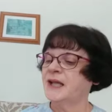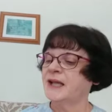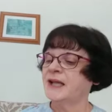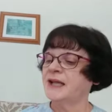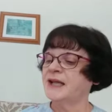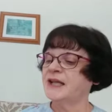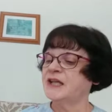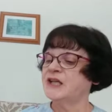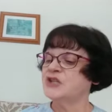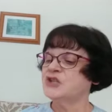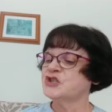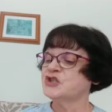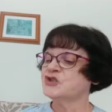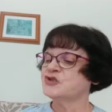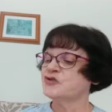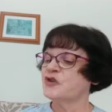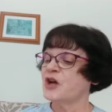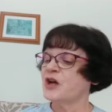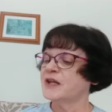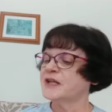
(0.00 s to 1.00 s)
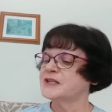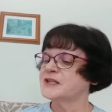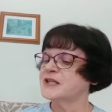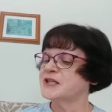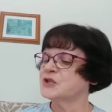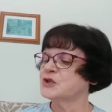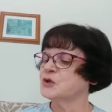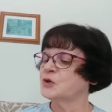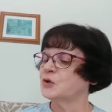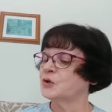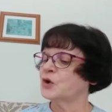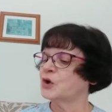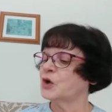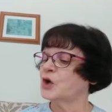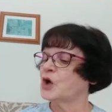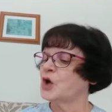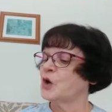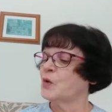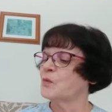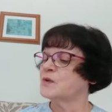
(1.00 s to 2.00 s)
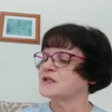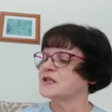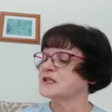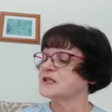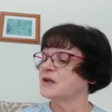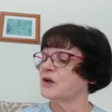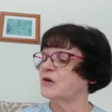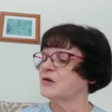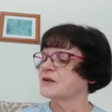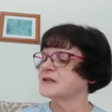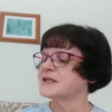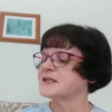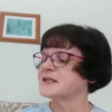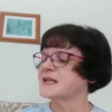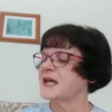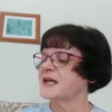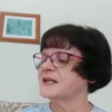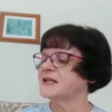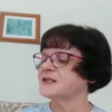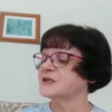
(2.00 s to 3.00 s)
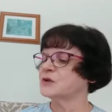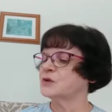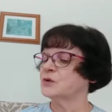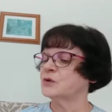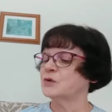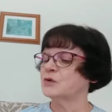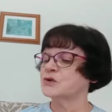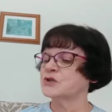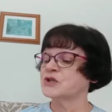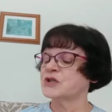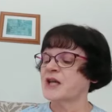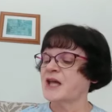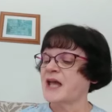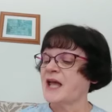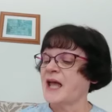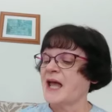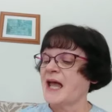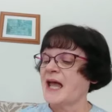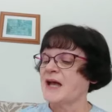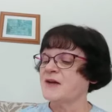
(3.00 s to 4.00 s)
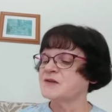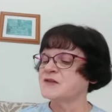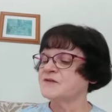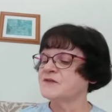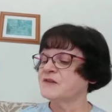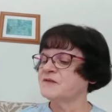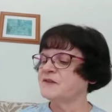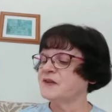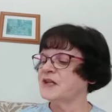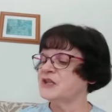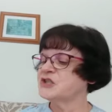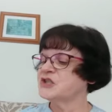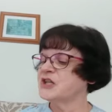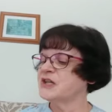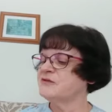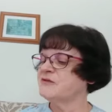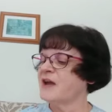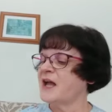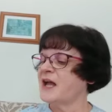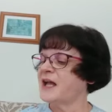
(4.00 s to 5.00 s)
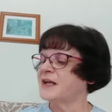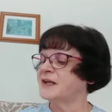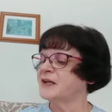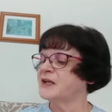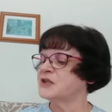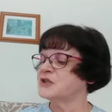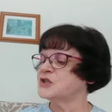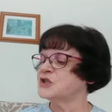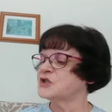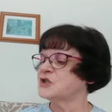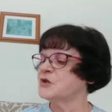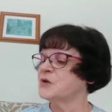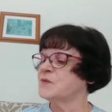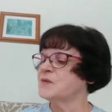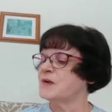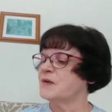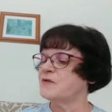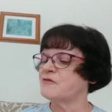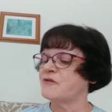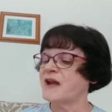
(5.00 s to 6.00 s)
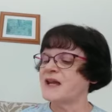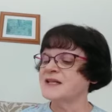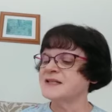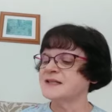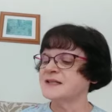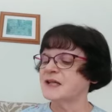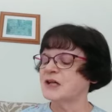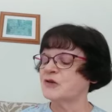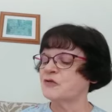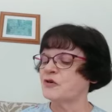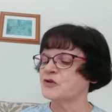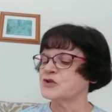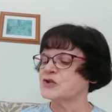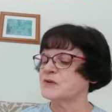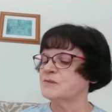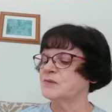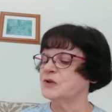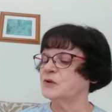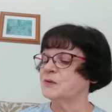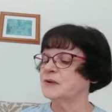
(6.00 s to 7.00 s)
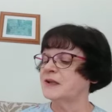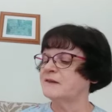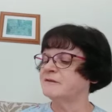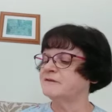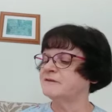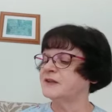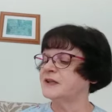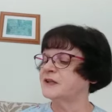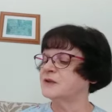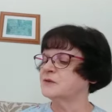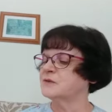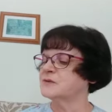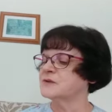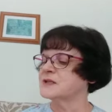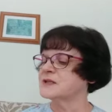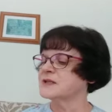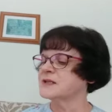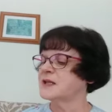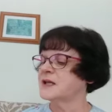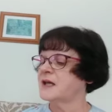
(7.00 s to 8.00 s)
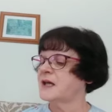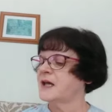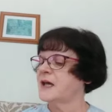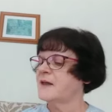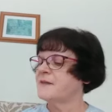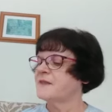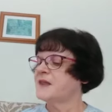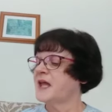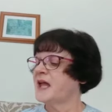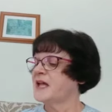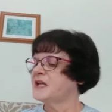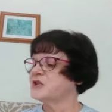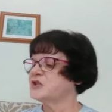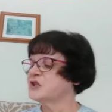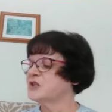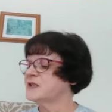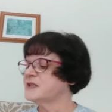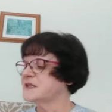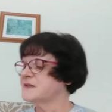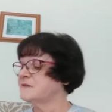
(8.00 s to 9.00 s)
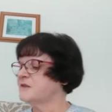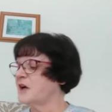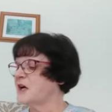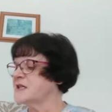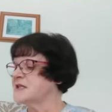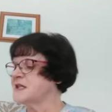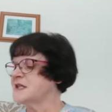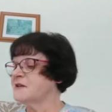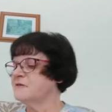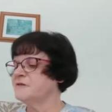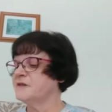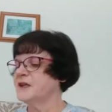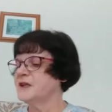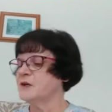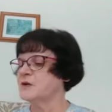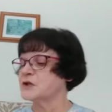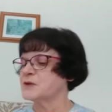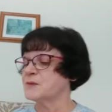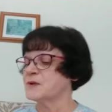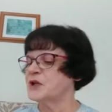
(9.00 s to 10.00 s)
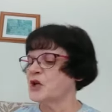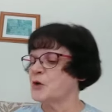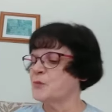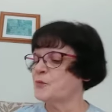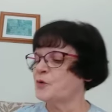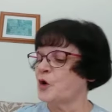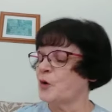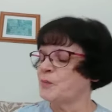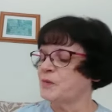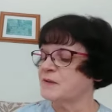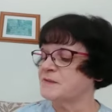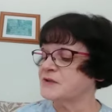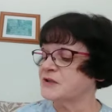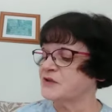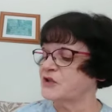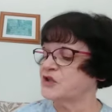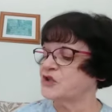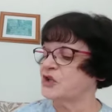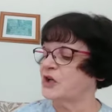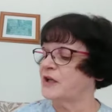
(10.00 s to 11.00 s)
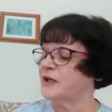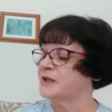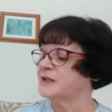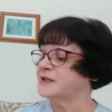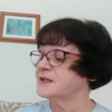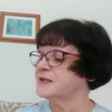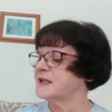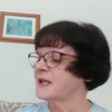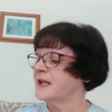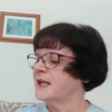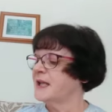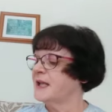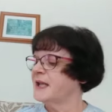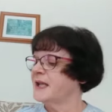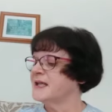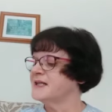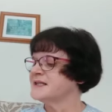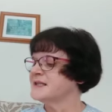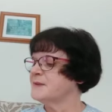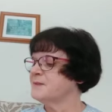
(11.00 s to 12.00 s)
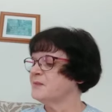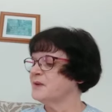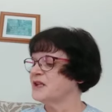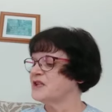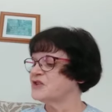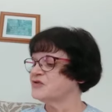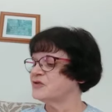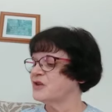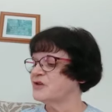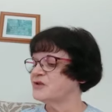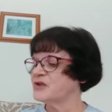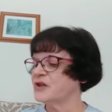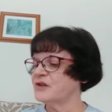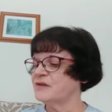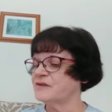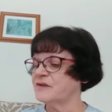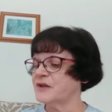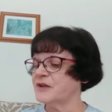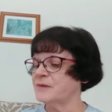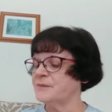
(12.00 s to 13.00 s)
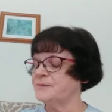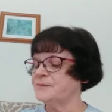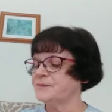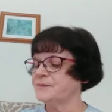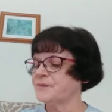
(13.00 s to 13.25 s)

Each stride he took was as long as a tennis court. Out of the village he ran, and soon they were racing across the moonlit fields. The hedges dividing the fields were no problem to the giant. He simply strode over them.